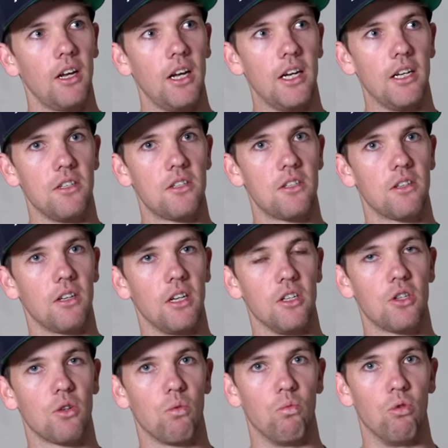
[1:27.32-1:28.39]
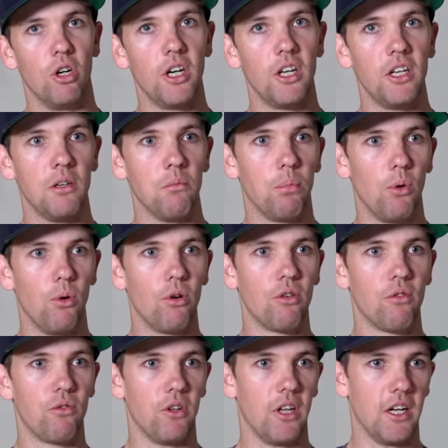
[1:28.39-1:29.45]
it's really
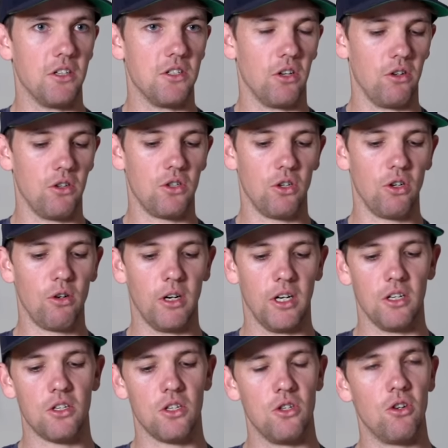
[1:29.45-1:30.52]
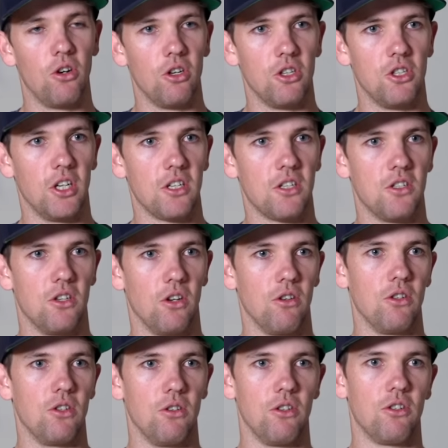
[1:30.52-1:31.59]
important for that zone 2, and it's not just
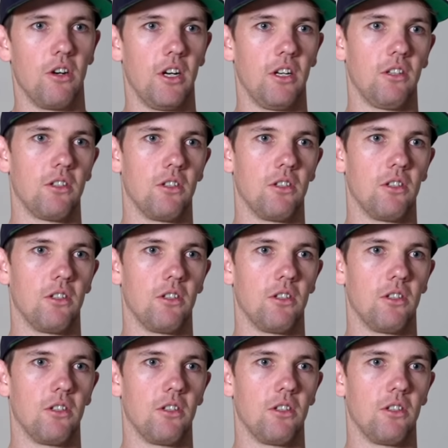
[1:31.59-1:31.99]
zone 2 training.